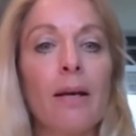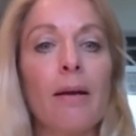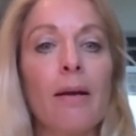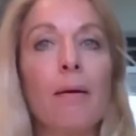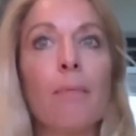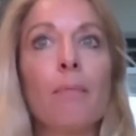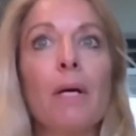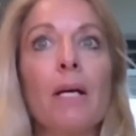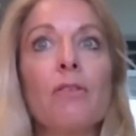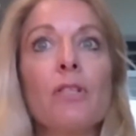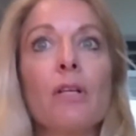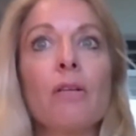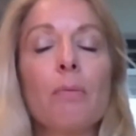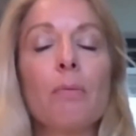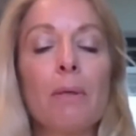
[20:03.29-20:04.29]
And
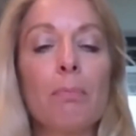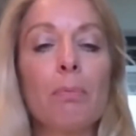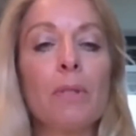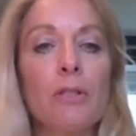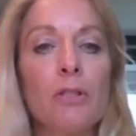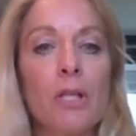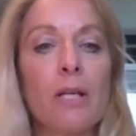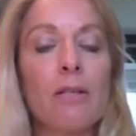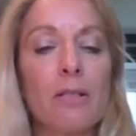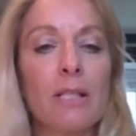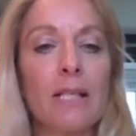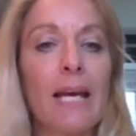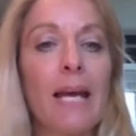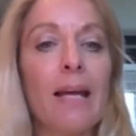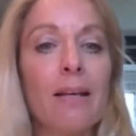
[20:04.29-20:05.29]
so that people
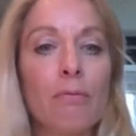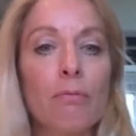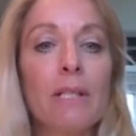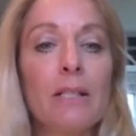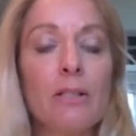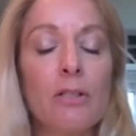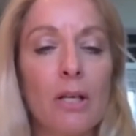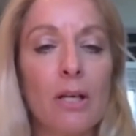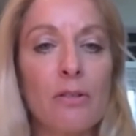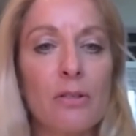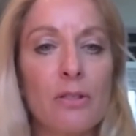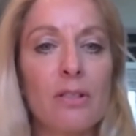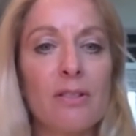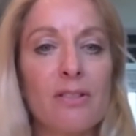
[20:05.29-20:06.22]
readjust